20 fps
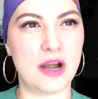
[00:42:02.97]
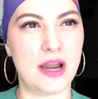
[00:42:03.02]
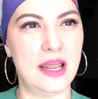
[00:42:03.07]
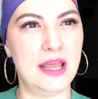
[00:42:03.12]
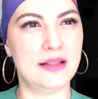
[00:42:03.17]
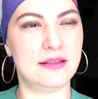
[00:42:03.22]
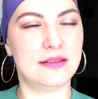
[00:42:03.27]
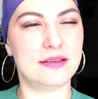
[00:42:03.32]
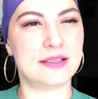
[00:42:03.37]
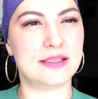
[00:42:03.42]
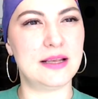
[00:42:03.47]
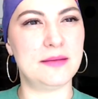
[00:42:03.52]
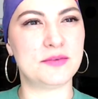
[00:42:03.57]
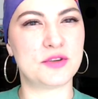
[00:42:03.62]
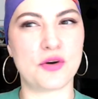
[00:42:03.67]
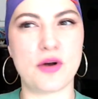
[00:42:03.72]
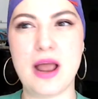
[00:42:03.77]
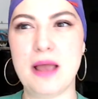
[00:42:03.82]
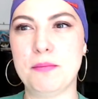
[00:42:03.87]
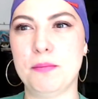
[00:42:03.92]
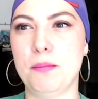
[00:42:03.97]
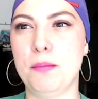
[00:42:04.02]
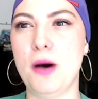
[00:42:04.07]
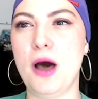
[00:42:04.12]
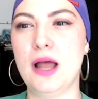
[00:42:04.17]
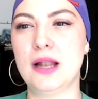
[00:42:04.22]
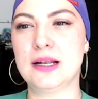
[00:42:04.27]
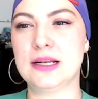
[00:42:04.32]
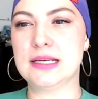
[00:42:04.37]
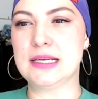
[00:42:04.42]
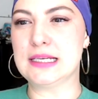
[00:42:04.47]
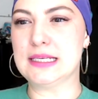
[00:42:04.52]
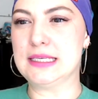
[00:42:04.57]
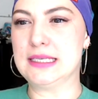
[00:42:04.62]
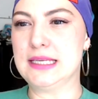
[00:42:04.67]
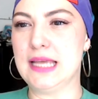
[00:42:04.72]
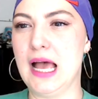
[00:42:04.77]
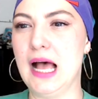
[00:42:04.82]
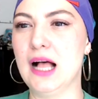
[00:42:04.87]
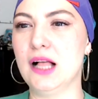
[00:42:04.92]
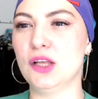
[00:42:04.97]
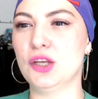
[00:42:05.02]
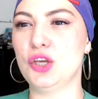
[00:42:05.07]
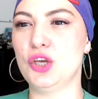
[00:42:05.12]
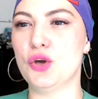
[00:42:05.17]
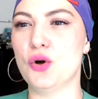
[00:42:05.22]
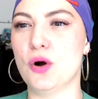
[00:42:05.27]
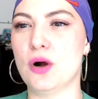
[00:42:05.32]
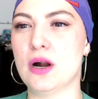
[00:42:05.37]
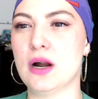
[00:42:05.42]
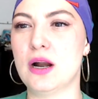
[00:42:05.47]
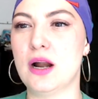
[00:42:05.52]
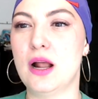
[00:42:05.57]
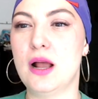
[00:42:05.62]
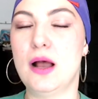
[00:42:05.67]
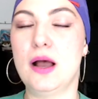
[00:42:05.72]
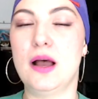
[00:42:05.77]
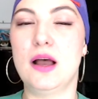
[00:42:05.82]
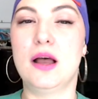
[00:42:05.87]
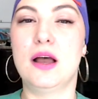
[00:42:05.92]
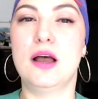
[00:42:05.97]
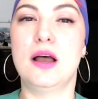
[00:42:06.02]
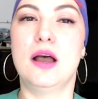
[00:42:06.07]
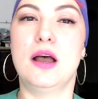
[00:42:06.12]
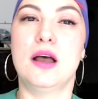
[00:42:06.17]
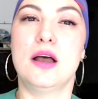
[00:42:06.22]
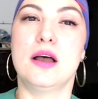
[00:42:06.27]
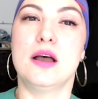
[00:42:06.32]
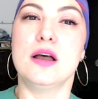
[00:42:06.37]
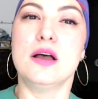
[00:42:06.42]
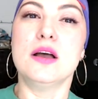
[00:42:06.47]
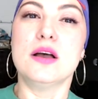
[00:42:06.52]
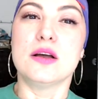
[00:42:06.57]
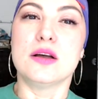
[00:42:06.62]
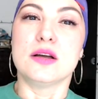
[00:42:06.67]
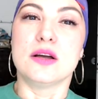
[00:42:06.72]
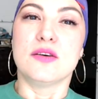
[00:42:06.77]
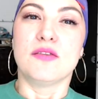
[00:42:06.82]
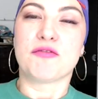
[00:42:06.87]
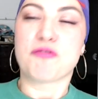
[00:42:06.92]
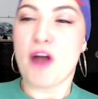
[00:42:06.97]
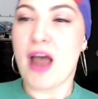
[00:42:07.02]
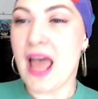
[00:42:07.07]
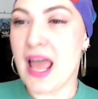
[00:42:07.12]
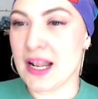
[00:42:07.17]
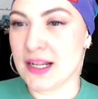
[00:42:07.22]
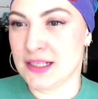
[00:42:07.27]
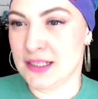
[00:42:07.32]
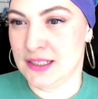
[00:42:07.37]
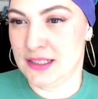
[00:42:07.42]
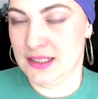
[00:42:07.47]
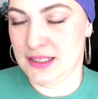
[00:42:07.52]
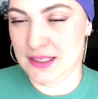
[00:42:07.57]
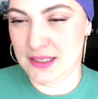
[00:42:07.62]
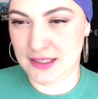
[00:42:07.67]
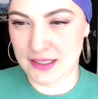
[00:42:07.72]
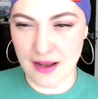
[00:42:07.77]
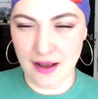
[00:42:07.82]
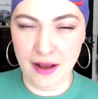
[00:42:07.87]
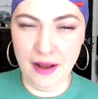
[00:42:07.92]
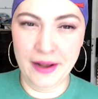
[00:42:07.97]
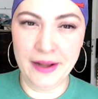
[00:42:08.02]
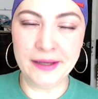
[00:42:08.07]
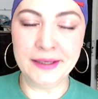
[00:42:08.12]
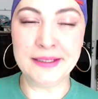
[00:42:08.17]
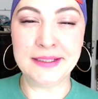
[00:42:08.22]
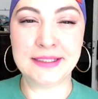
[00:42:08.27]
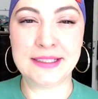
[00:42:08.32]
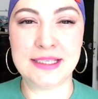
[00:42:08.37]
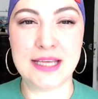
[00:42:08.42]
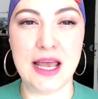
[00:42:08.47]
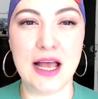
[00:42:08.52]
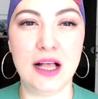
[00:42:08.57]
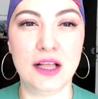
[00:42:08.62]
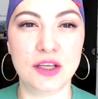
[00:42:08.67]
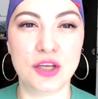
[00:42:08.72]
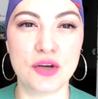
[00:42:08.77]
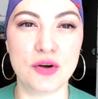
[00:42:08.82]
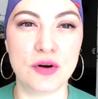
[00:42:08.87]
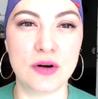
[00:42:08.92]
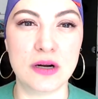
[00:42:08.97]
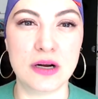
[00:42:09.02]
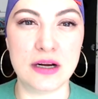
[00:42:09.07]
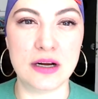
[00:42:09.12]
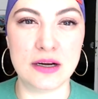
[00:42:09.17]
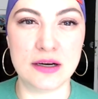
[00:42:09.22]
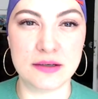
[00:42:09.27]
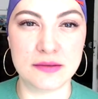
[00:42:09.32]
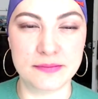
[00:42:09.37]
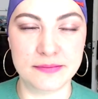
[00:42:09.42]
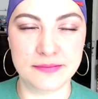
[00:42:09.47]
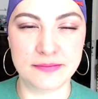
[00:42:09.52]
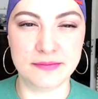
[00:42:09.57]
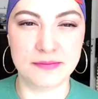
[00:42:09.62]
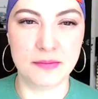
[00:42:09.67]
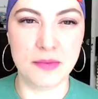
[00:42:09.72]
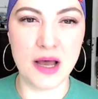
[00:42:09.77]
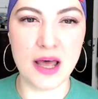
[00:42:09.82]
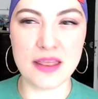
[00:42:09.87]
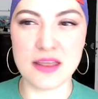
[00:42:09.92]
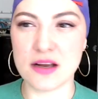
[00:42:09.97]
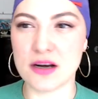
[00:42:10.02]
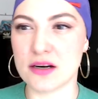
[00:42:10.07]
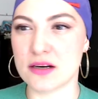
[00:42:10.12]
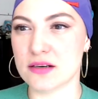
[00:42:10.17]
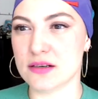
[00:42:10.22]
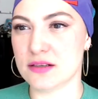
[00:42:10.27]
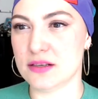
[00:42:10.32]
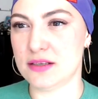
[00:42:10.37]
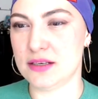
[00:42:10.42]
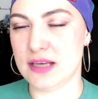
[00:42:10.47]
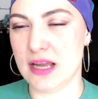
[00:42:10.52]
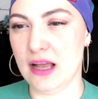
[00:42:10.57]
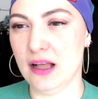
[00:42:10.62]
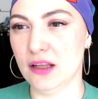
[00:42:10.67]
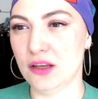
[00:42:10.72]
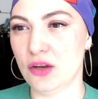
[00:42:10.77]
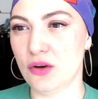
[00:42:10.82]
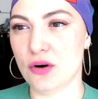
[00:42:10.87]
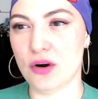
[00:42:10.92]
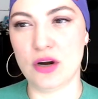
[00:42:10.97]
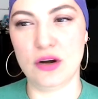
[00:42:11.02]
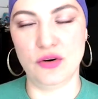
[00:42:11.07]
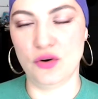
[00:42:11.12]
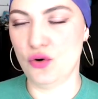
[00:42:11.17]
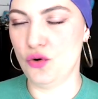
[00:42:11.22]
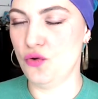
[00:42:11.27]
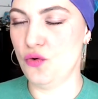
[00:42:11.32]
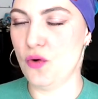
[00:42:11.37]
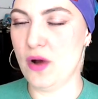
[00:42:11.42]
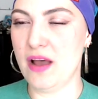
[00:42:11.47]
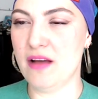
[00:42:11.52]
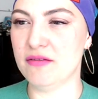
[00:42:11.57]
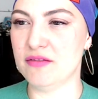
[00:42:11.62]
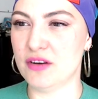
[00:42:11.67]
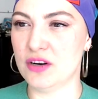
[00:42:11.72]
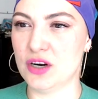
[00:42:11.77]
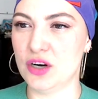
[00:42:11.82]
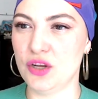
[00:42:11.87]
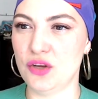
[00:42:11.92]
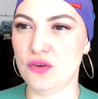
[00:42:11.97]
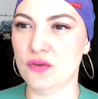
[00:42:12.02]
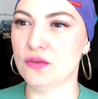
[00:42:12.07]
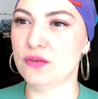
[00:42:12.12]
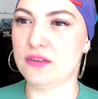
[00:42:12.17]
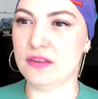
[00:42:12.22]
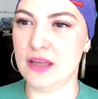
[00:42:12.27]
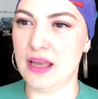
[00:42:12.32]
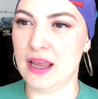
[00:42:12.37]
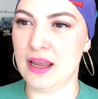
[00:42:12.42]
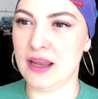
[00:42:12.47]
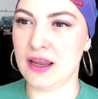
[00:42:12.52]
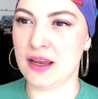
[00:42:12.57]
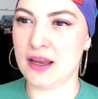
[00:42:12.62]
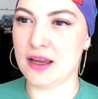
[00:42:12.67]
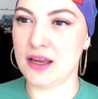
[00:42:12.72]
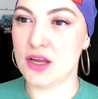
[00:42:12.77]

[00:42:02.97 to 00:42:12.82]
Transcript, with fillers: hit the subscribe button. Tell your friends. Tell your mothers. Tell your whoever you think